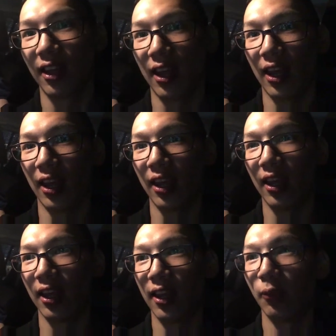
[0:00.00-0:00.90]

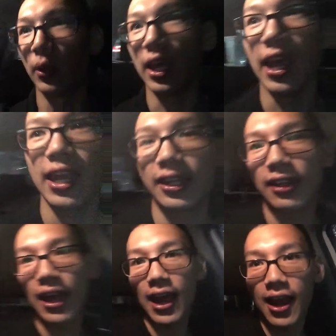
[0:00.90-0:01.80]
And we ate
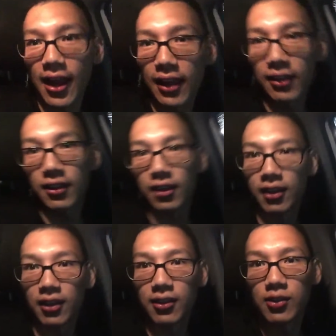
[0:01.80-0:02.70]
at
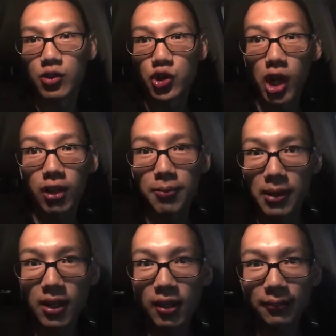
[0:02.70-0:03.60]

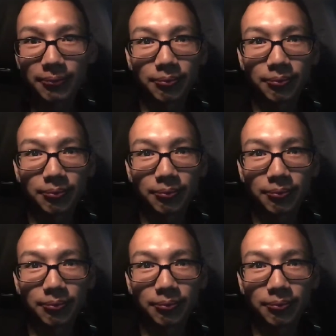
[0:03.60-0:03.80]
Jollibee.